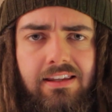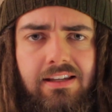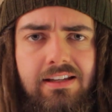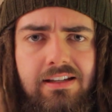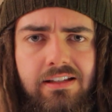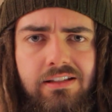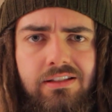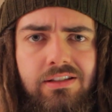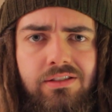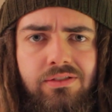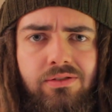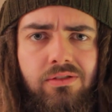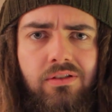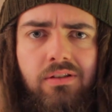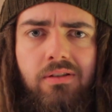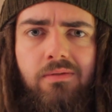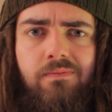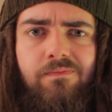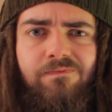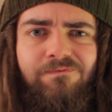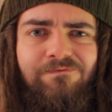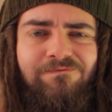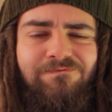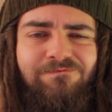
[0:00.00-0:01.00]
things to
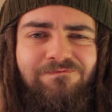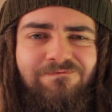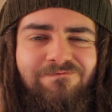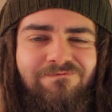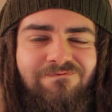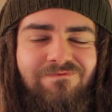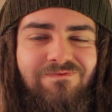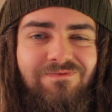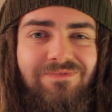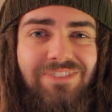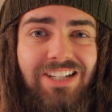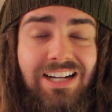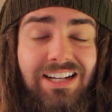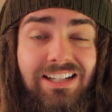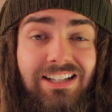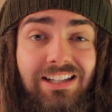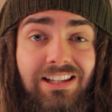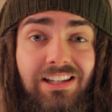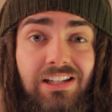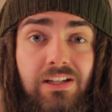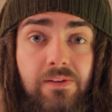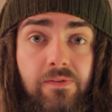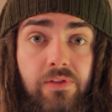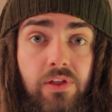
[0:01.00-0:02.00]
them. I'd
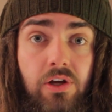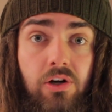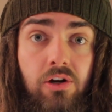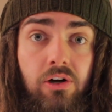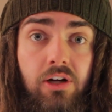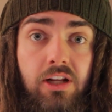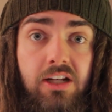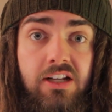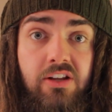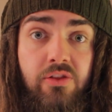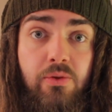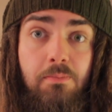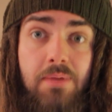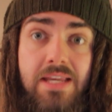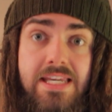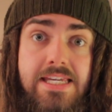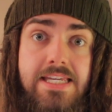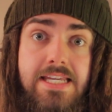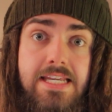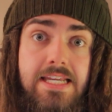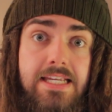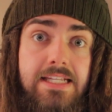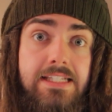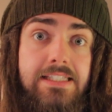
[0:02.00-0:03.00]
leave the honey to the
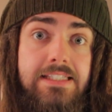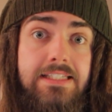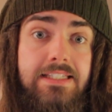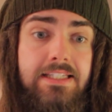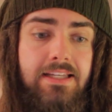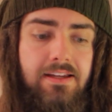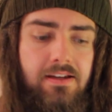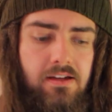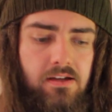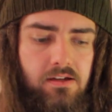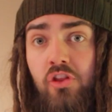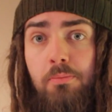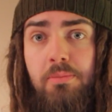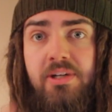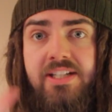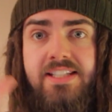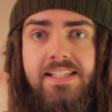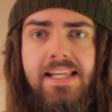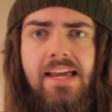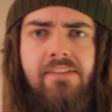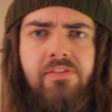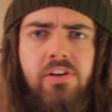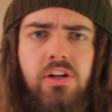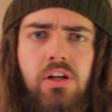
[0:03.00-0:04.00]
bees. Number
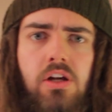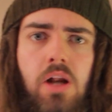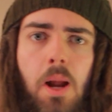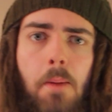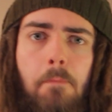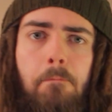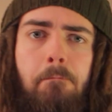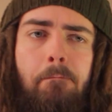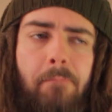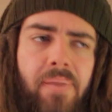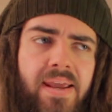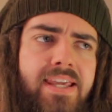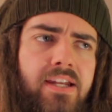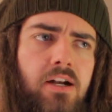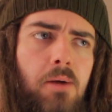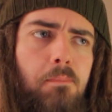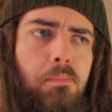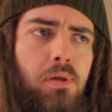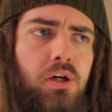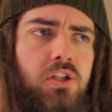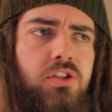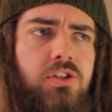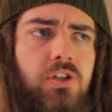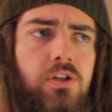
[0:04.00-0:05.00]
7,
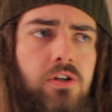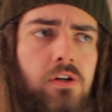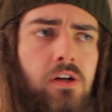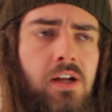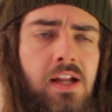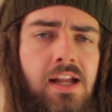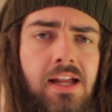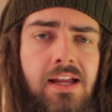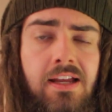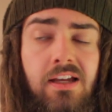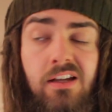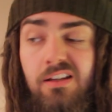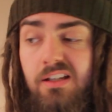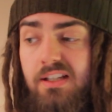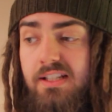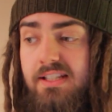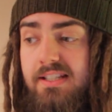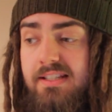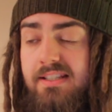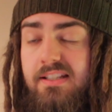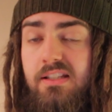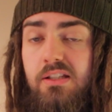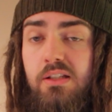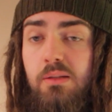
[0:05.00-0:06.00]
peanut butter.
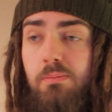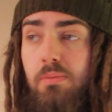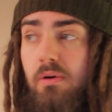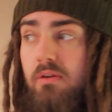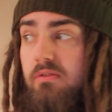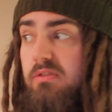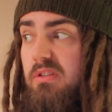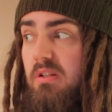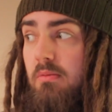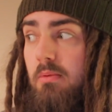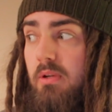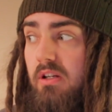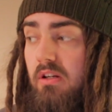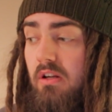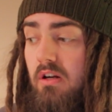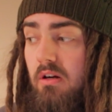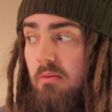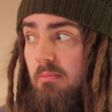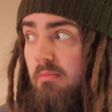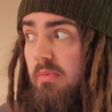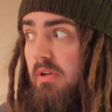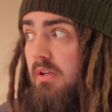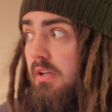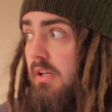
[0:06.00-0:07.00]
Is this supposed to be in
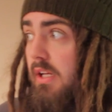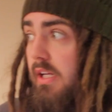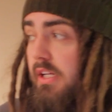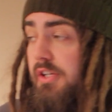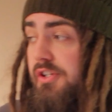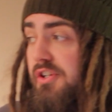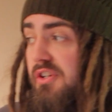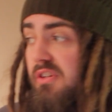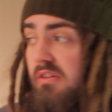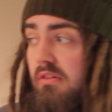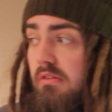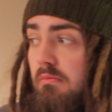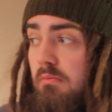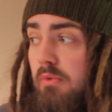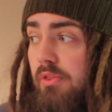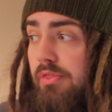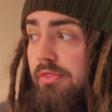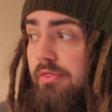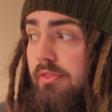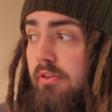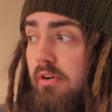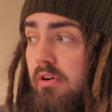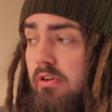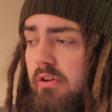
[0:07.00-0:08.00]
combination
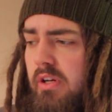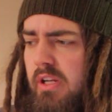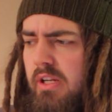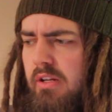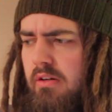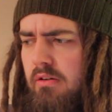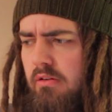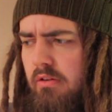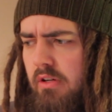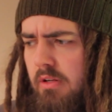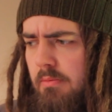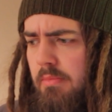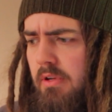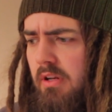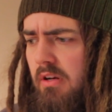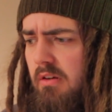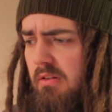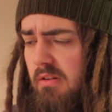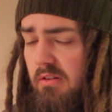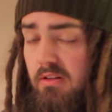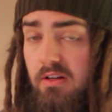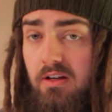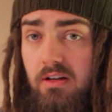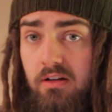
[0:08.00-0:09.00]
with the honey? Honey,
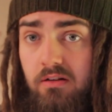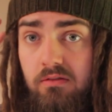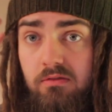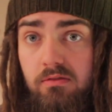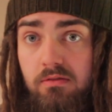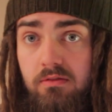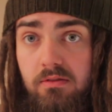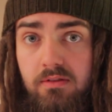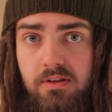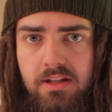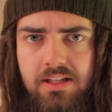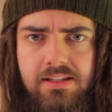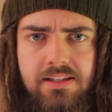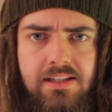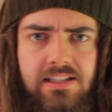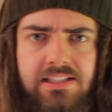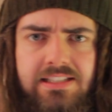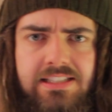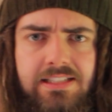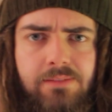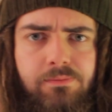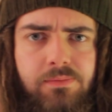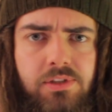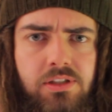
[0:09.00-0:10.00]
peanut, I don't, that
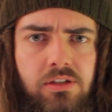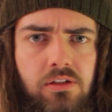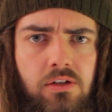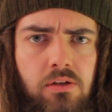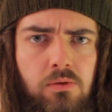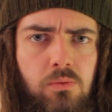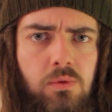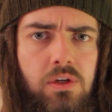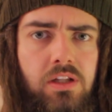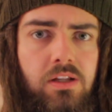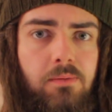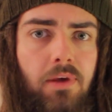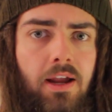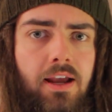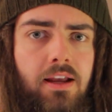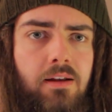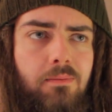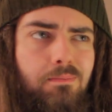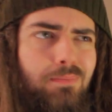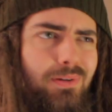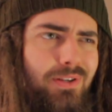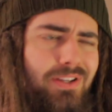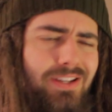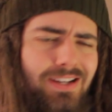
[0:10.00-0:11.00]
seems to go well in my
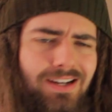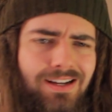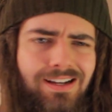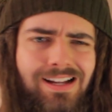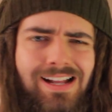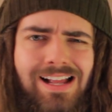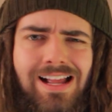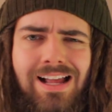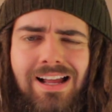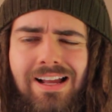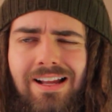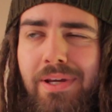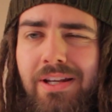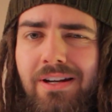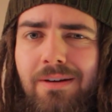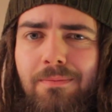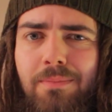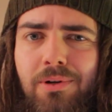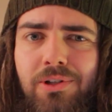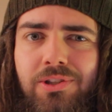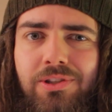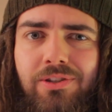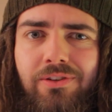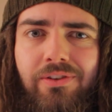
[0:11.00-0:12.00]
head. But yeah, peanut
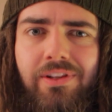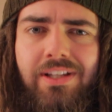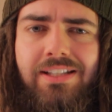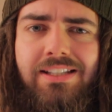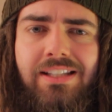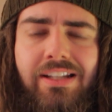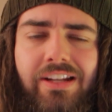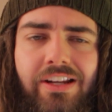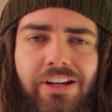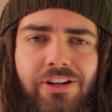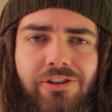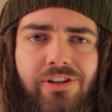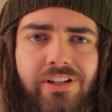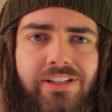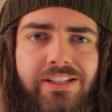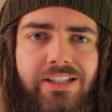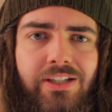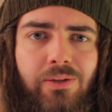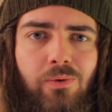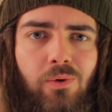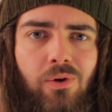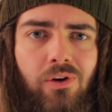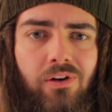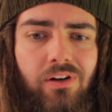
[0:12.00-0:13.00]
butter, that's an
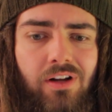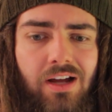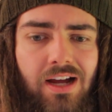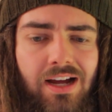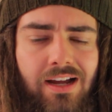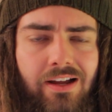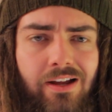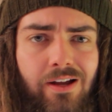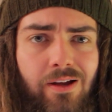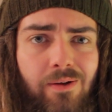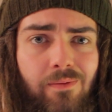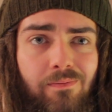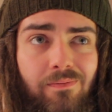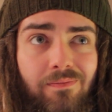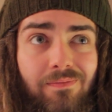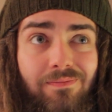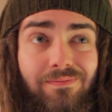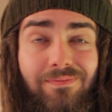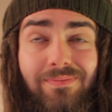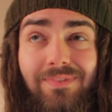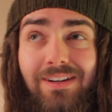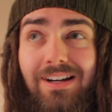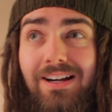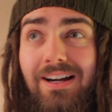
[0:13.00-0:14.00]
interesting one.
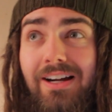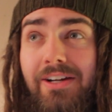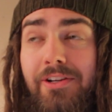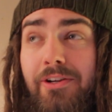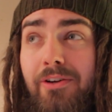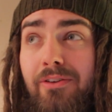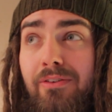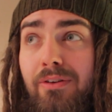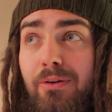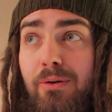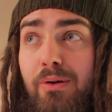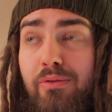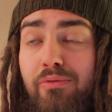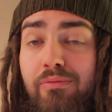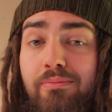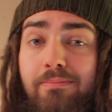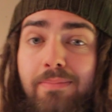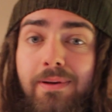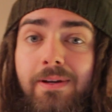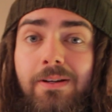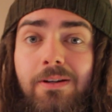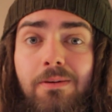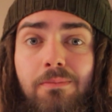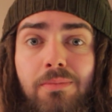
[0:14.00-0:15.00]
I don't know if
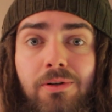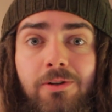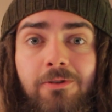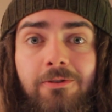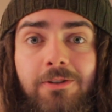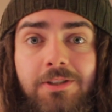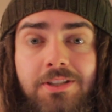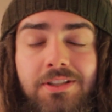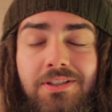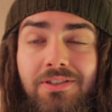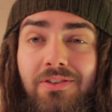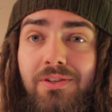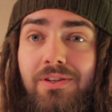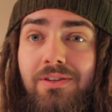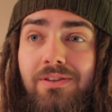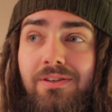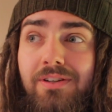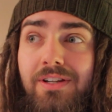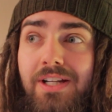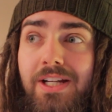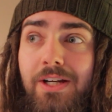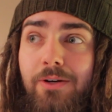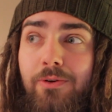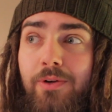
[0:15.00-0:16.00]
peanut butter is
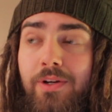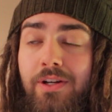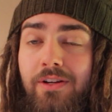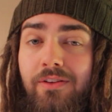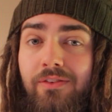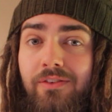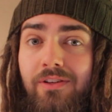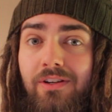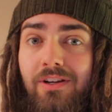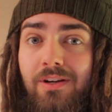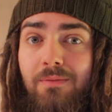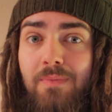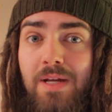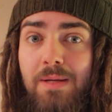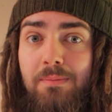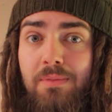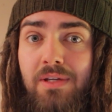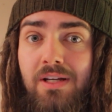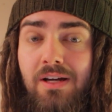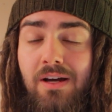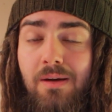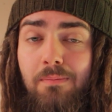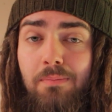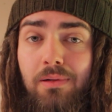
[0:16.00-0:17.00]
another ingredient that can
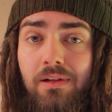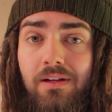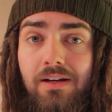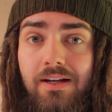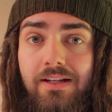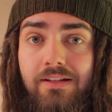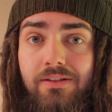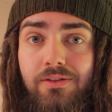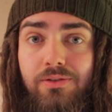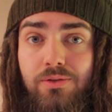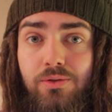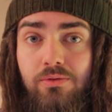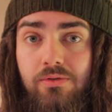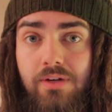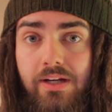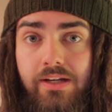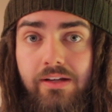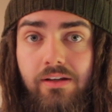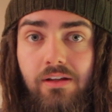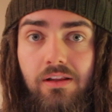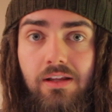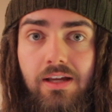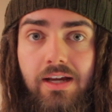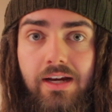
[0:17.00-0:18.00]
maybe be applied to
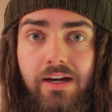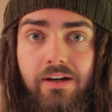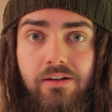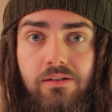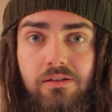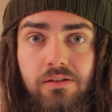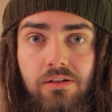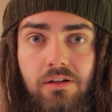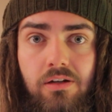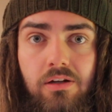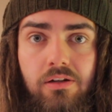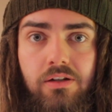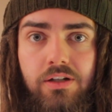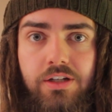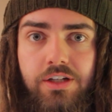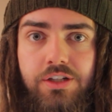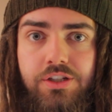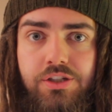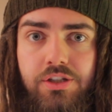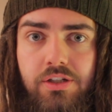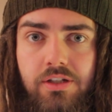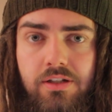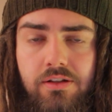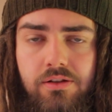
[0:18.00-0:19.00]
regular hair to
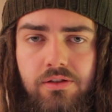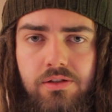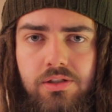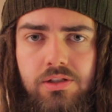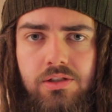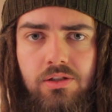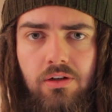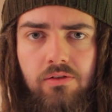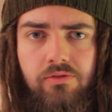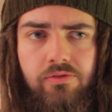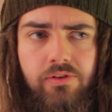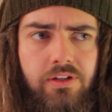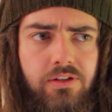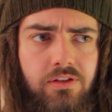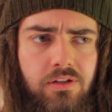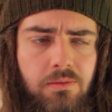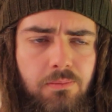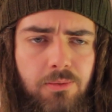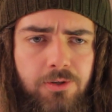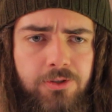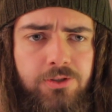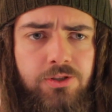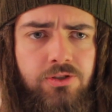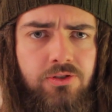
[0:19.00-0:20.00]
condition it, to soften it, to
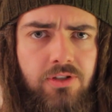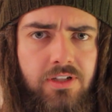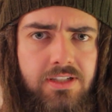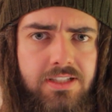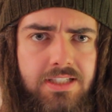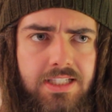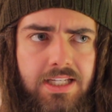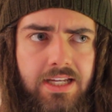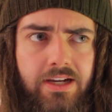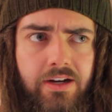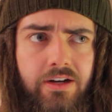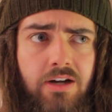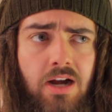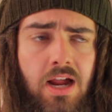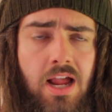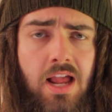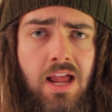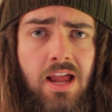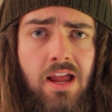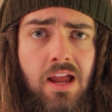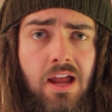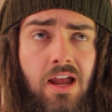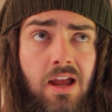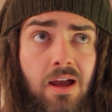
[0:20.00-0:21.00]
moisturize the hair.
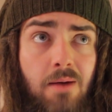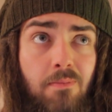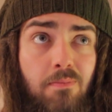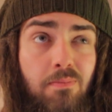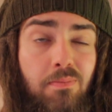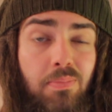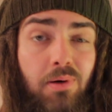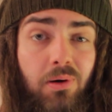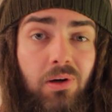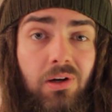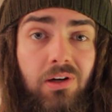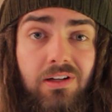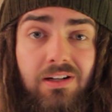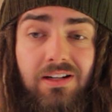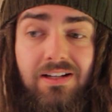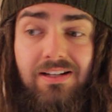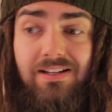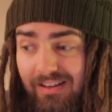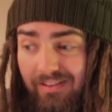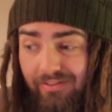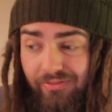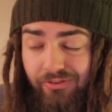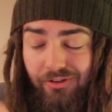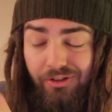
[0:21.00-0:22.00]
But
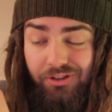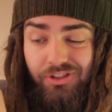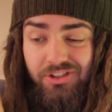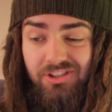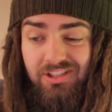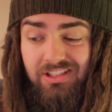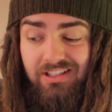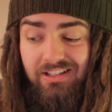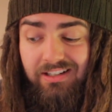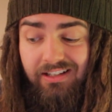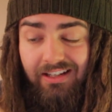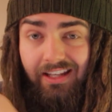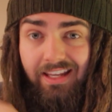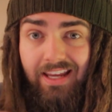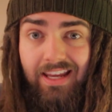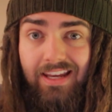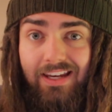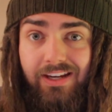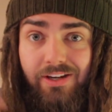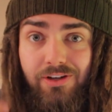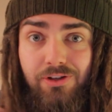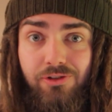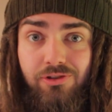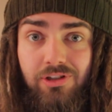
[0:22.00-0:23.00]
if you're just gonna
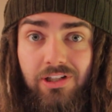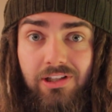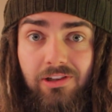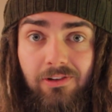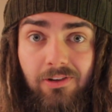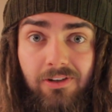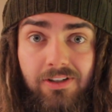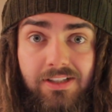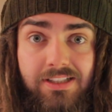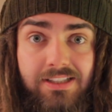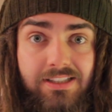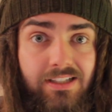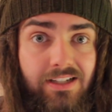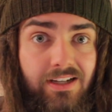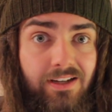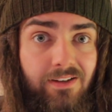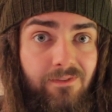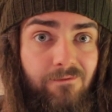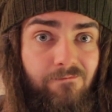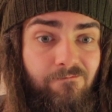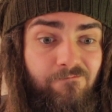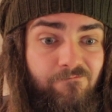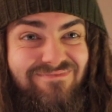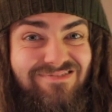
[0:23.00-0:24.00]
cake your dreadlocks in
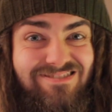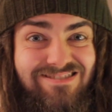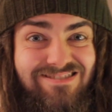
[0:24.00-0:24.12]
it,